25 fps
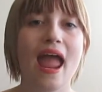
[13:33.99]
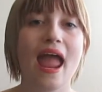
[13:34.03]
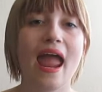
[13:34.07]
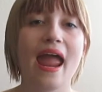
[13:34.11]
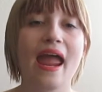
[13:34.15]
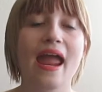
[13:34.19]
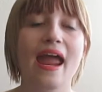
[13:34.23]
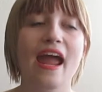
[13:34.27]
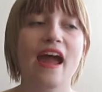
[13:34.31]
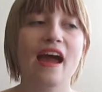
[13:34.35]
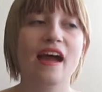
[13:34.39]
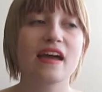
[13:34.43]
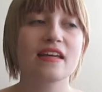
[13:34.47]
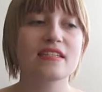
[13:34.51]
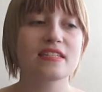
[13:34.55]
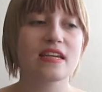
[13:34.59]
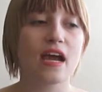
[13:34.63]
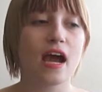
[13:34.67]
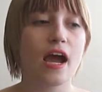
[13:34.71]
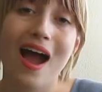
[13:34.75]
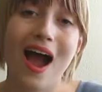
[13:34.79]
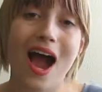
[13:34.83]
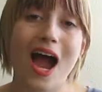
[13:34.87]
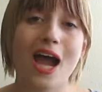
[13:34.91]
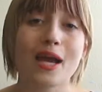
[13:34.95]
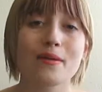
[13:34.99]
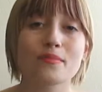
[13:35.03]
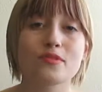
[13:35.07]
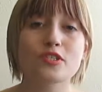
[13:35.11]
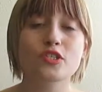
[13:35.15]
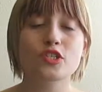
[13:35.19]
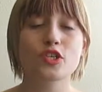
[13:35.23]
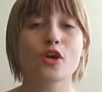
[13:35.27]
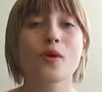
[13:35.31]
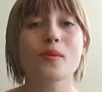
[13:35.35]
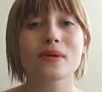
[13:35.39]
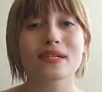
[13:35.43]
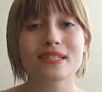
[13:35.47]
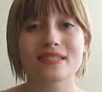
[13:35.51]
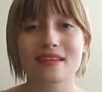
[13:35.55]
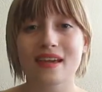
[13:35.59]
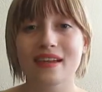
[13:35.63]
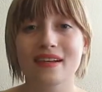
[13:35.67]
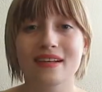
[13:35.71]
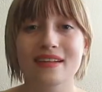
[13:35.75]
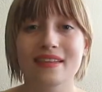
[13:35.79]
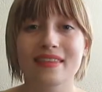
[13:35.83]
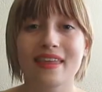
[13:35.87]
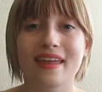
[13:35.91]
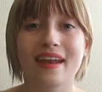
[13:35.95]
And I'm so
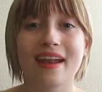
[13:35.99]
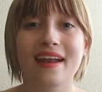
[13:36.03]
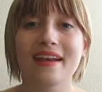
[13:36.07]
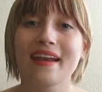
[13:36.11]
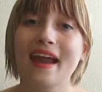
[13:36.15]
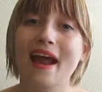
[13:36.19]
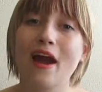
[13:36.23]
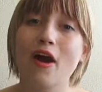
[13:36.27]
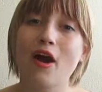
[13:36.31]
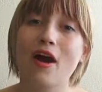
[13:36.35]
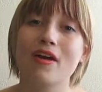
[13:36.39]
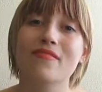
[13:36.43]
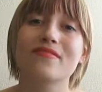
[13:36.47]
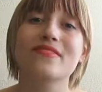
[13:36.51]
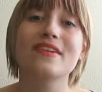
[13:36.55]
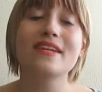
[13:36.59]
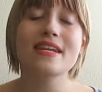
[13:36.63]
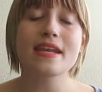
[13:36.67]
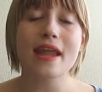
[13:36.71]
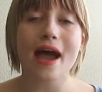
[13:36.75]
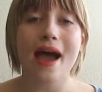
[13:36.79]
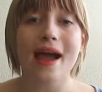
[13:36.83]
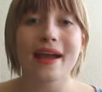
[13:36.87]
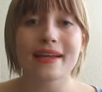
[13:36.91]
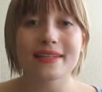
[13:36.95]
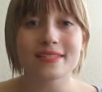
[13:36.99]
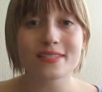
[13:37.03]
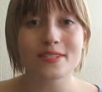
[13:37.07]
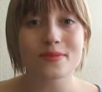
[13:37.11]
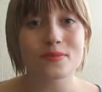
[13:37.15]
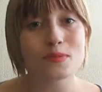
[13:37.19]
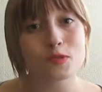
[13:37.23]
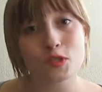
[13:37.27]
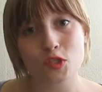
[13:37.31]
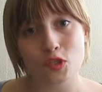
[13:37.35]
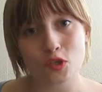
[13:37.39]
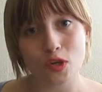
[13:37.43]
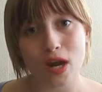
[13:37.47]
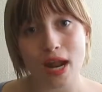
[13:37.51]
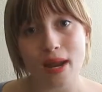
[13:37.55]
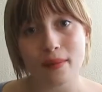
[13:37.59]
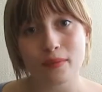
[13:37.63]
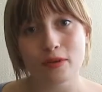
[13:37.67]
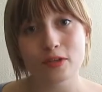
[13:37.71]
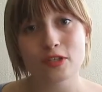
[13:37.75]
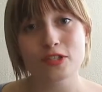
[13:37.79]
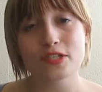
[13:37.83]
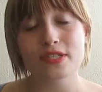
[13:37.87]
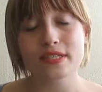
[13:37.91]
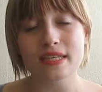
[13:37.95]
excited that I now have 9
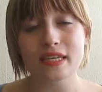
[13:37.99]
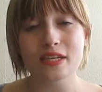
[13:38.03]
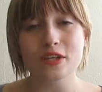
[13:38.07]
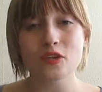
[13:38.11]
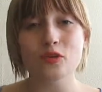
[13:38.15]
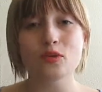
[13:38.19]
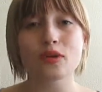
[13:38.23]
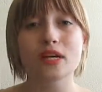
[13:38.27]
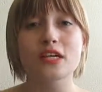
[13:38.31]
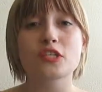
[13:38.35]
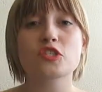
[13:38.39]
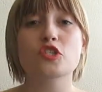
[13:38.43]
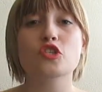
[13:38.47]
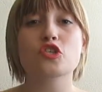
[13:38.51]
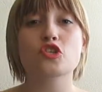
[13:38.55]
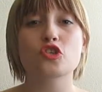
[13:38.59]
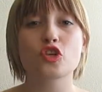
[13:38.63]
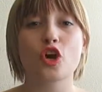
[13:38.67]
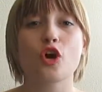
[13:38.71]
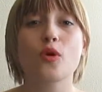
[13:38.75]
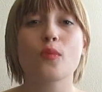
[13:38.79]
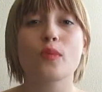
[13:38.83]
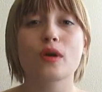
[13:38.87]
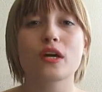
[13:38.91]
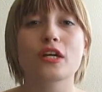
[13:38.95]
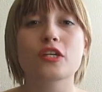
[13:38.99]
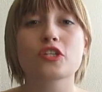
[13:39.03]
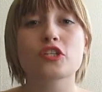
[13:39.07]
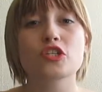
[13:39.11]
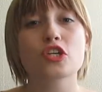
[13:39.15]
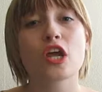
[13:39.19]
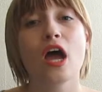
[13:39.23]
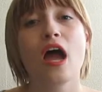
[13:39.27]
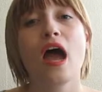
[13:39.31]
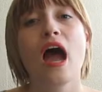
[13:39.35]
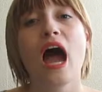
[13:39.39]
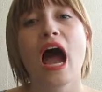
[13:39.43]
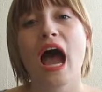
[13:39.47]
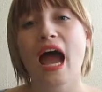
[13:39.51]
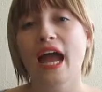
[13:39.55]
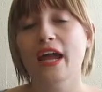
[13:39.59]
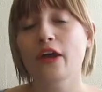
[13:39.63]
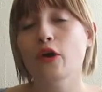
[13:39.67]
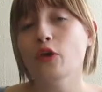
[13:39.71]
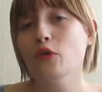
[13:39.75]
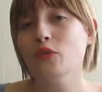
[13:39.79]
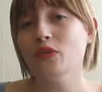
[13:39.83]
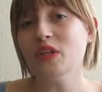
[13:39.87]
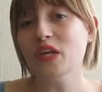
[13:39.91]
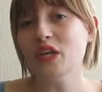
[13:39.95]
subscribers. Thank you guys so much. I
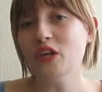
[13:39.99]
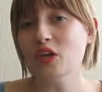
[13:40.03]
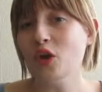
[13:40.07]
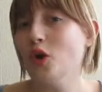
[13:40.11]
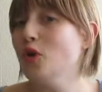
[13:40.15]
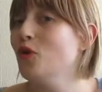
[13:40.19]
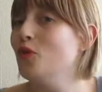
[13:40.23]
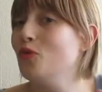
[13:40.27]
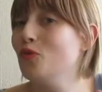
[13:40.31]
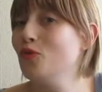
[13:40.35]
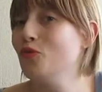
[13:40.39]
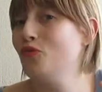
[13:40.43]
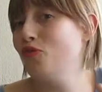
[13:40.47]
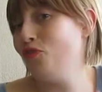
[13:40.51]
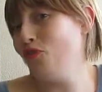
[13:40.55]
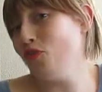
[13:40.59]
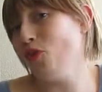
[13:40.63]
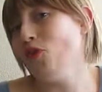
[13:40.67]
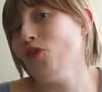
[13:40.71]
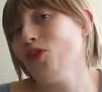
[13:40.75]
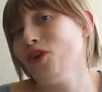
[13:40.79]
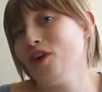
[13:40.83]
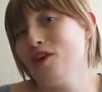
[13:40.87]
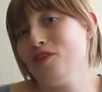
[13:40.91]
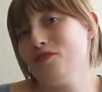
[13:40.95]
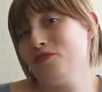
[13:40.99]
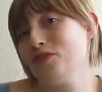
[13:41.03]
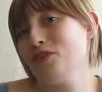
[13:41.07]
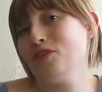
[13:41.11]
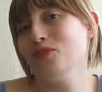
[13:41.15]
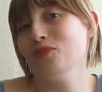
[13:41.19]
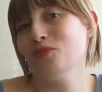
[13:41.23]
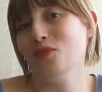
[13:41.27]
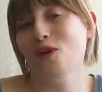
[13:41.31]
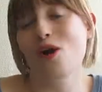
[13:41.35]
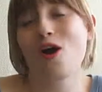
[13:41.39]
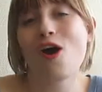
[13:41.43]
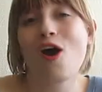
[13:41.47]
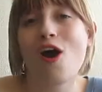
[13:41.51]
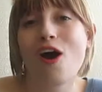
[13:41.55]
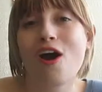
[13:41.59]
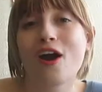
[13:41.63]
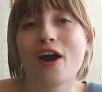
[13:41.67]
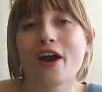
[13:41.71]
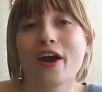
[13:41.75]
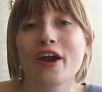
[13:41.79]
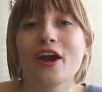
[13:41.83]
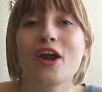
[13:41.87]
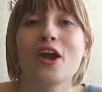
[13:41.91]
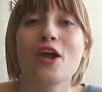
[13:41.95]
only know who 4 of you
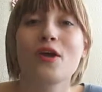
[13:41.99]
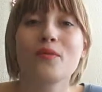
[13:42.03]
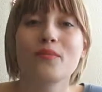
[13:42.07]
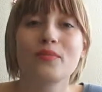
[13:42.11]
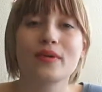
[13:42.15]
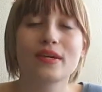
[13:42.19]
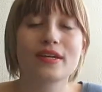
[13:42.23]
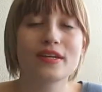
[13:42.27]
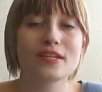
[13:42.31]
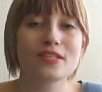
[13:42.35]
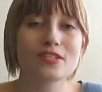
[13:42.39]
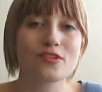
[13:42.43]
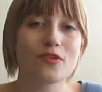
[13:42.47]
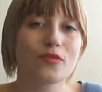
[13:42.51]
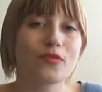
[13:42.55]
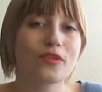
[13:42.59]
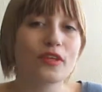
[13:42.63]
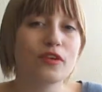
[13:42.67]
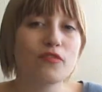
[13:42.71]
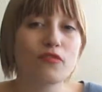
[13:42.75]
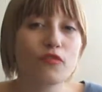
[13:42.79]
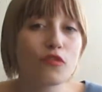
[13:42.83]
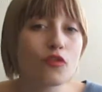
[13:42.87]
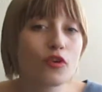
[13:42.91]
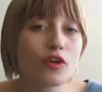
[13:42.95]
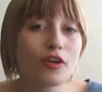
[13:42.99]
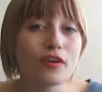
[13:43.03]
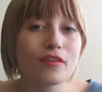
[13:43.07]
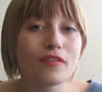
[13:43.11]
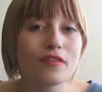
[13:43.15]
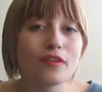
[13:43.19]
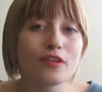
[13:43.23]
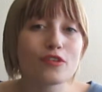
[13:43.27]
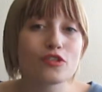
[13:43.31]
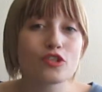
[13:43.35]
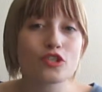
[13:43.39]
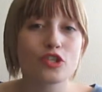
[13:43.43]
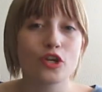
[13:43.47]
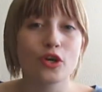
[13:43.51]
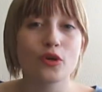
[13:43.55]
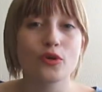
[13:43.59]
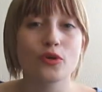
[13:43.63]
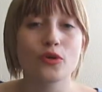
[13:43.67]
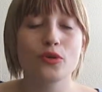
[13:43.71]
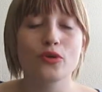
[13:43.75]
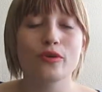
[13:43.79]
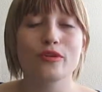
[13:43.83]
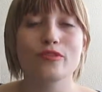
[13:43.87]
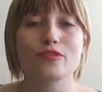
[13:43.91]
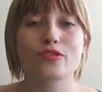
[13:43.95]
are because only 4 of you show
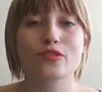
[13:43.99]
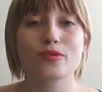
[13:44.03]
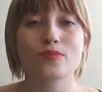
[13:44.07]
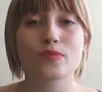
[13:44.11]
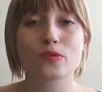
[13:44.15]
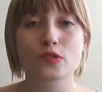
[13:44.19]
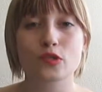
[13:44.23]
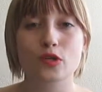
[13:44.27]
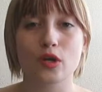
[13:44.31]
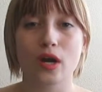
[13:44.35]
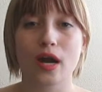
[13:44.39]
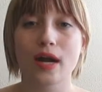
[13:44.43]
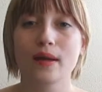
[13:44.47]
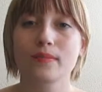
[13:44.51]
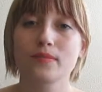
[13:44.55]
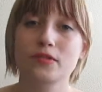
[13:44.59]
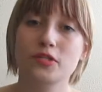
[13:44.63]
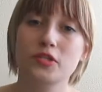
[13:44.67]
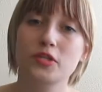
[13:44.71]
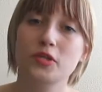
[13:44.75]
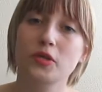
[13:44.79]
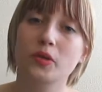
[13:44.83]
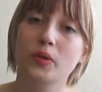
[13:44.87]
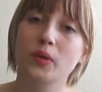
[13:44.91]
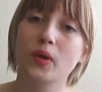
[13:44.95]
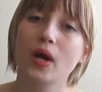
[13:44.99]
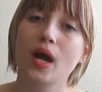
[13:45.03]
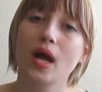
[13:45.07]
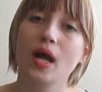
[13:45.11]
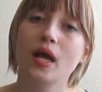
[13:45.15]
who you subscribe to